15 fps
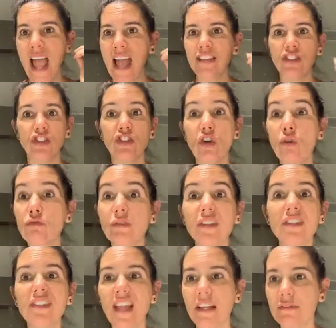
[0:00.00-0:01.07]
and so
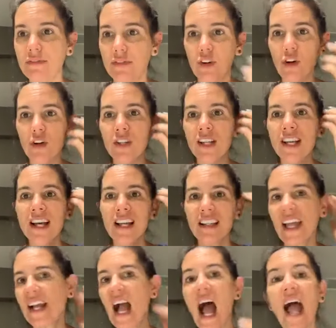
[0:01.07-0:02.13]
resentful.
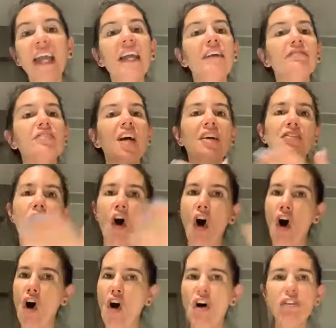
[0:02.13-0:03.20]
Like, I have done
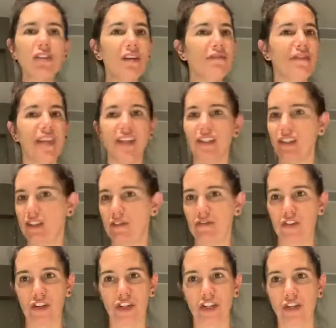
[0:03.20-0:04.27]
all of this
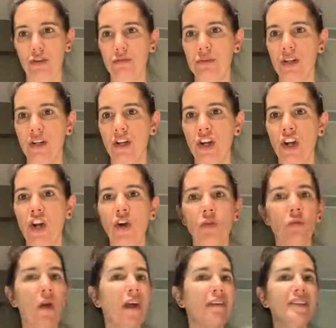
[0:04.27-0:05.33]
for you.
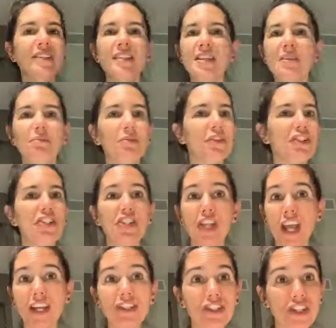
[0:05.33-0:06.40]
Where is the
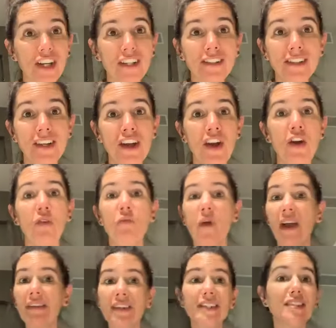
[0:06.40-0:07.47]
appreciation?
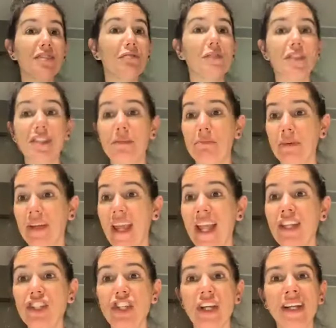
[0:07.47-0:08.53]
Where is the
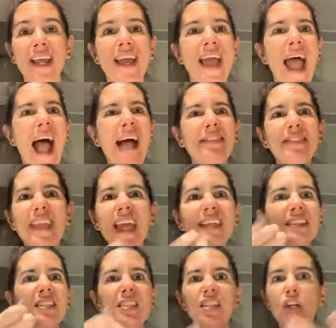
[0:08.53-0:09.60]
reciprocation? And they
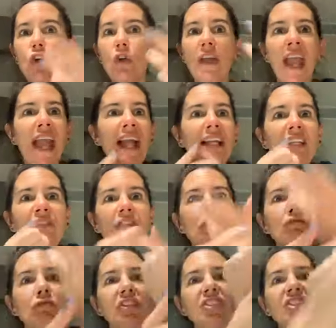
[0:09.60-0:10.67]
still can't
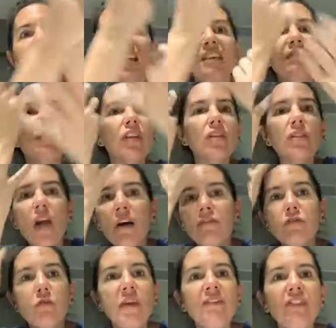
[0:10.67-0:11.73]
even receive the
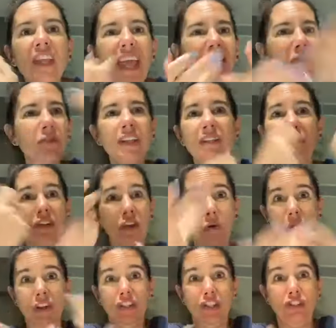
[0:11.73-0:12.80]
love. We, they don't even know
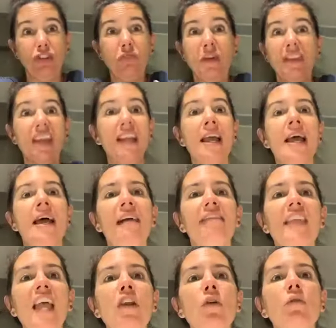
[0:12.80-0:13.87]
what to do with it.
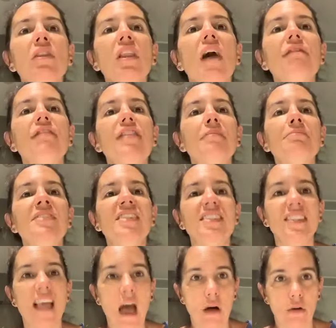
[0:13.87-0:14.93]
They don't love
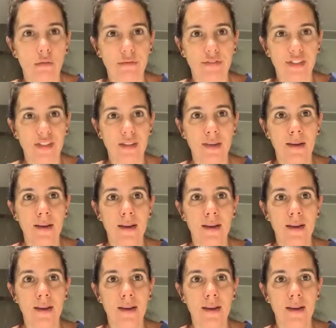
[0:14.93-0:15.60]
themselves.